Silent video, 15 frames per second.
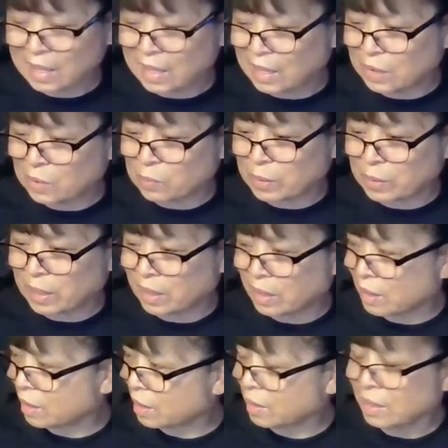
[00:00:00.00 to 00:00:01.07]
Anyway,
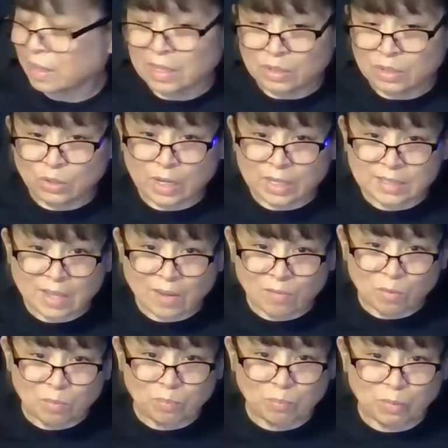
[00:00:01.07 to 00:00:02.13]
you guys have
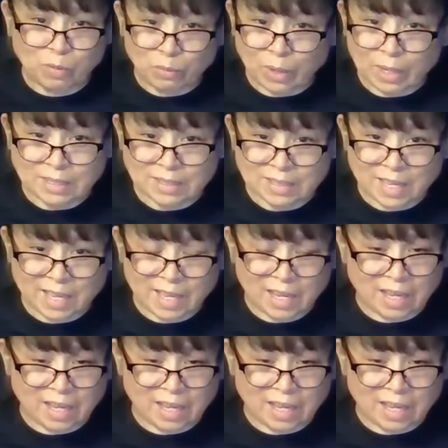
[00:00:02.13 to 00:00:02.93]
a great day.